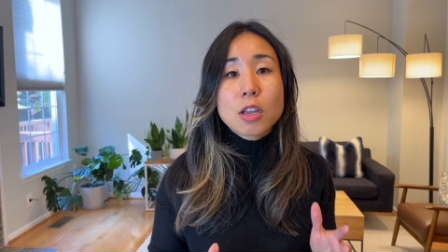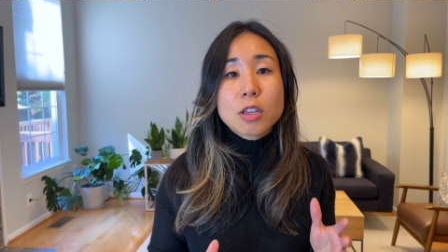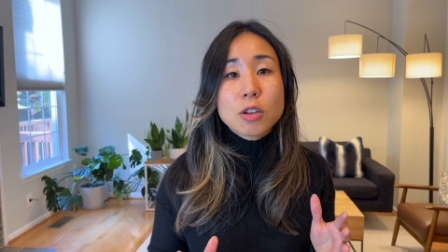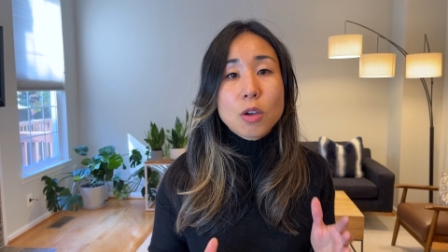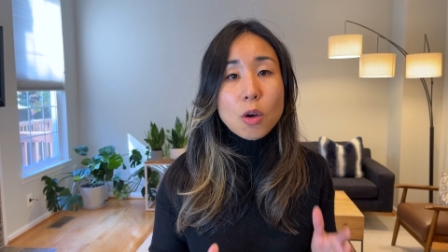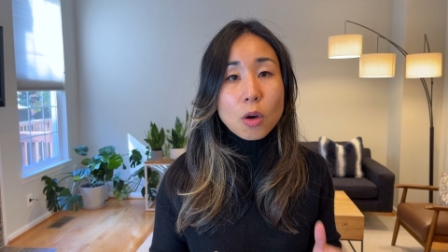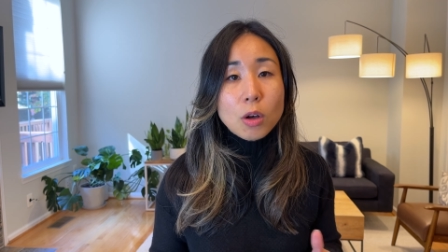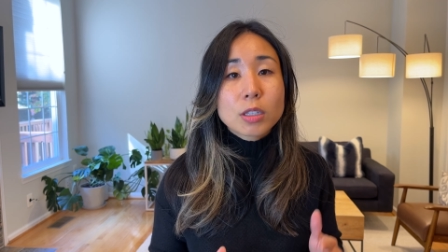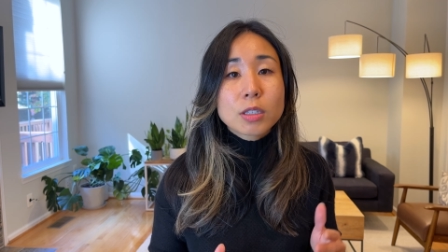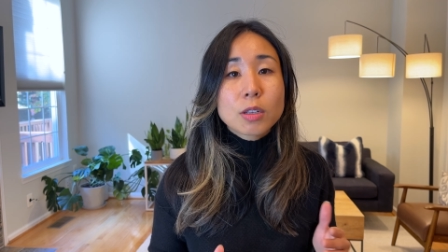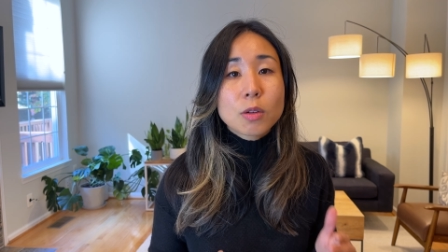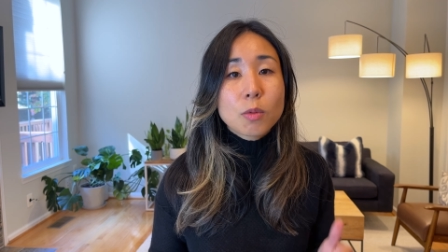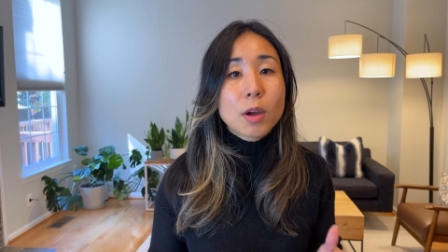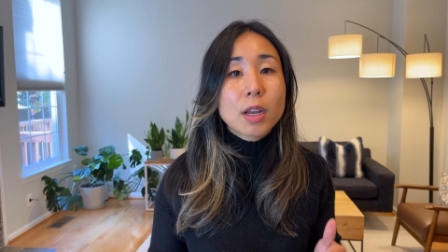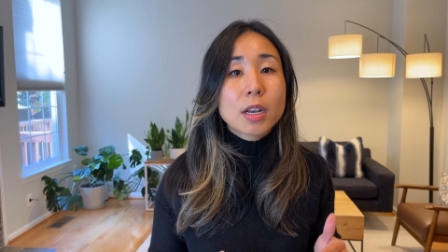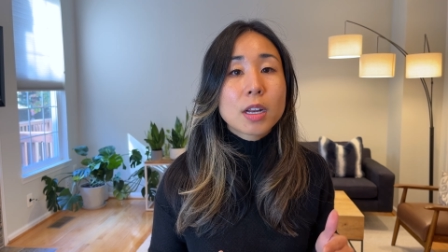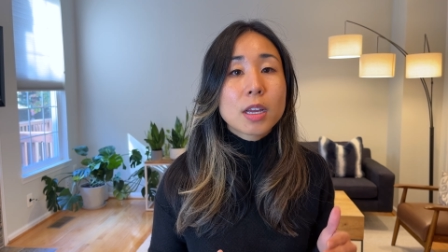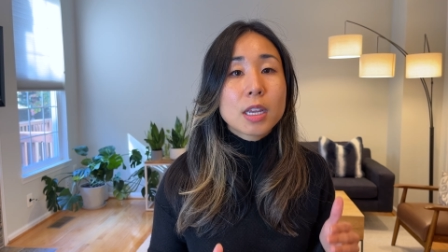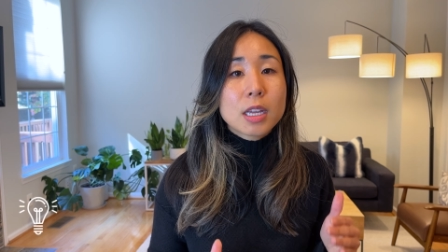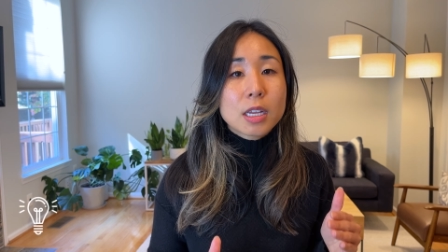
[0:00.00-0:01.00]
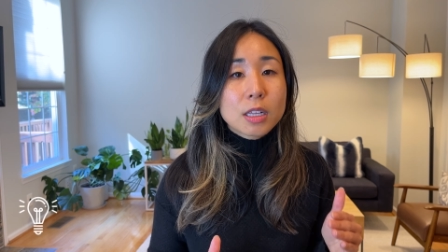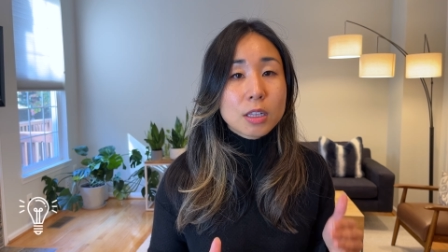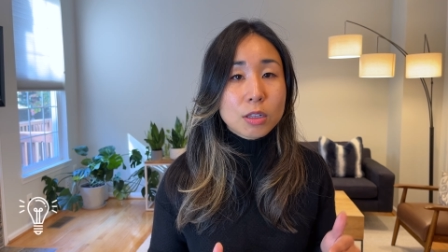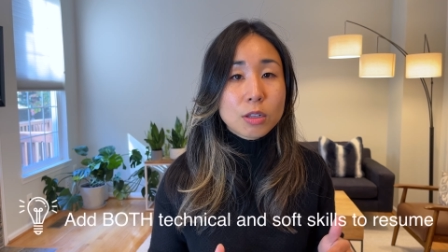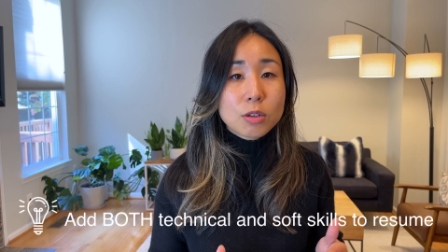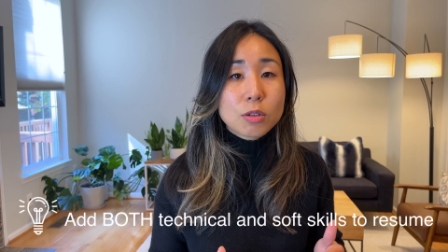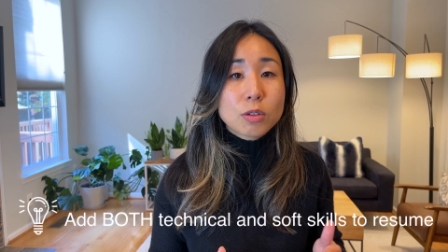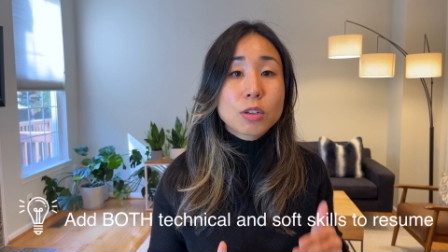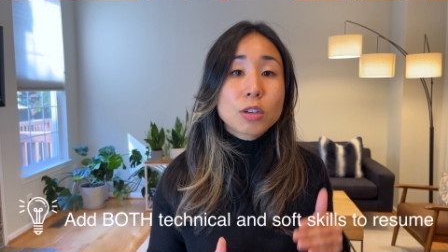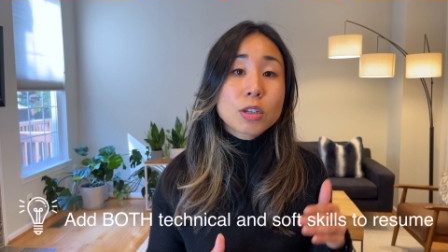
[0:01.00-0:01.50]
you also want to
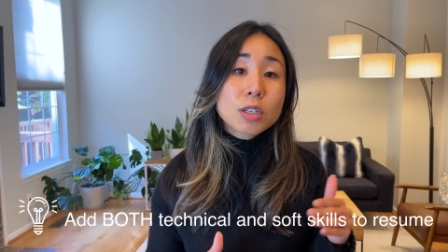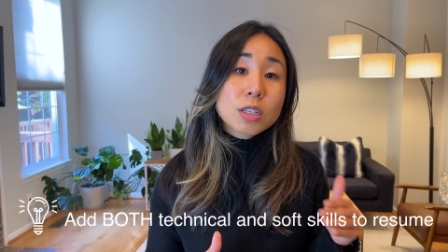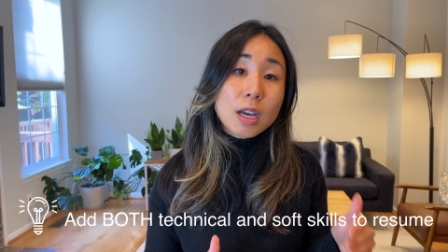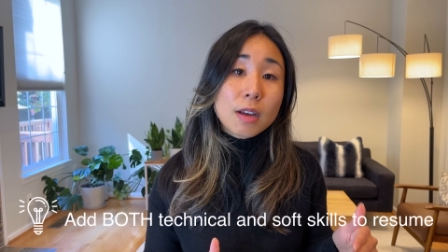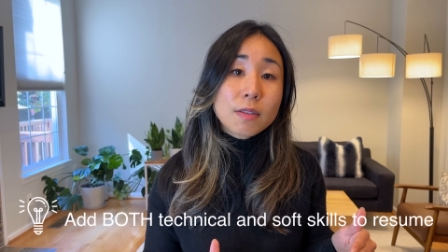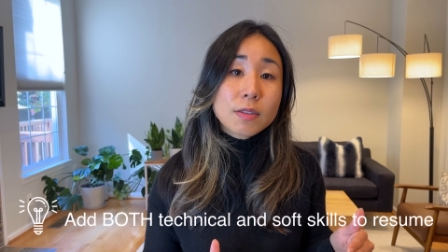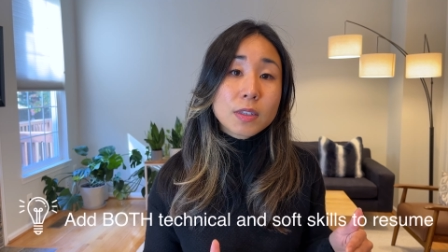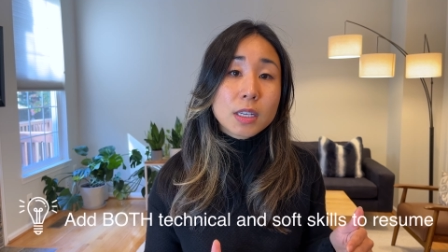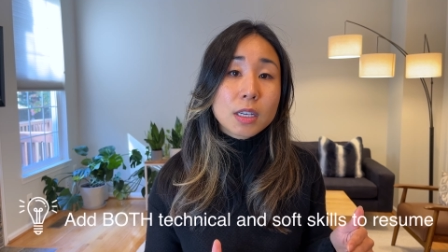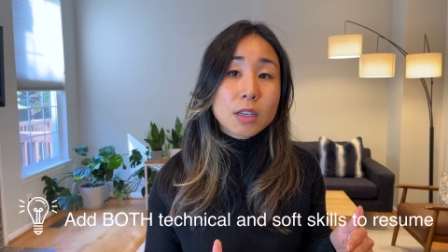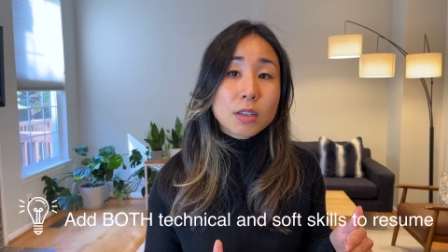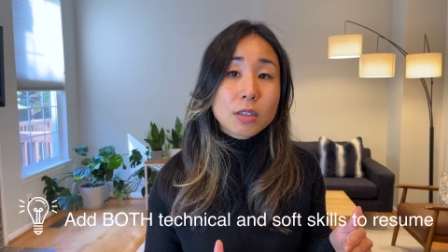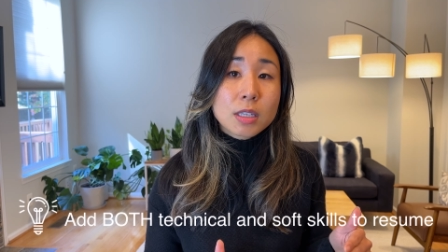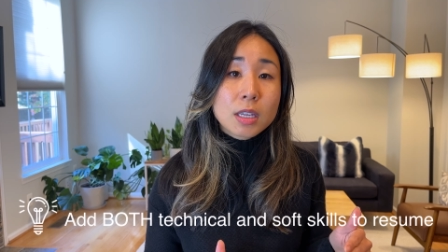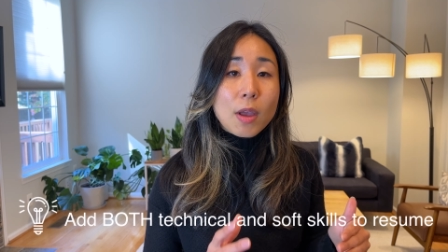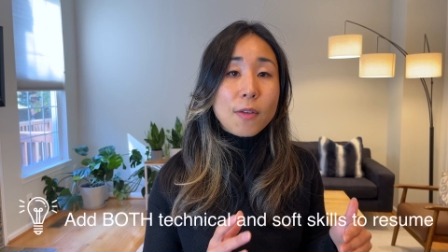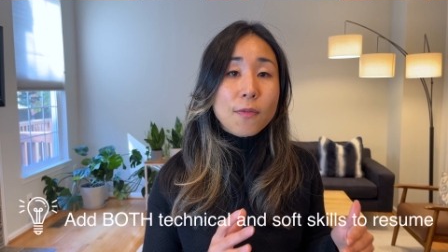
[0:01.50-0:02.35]
include your soft skills.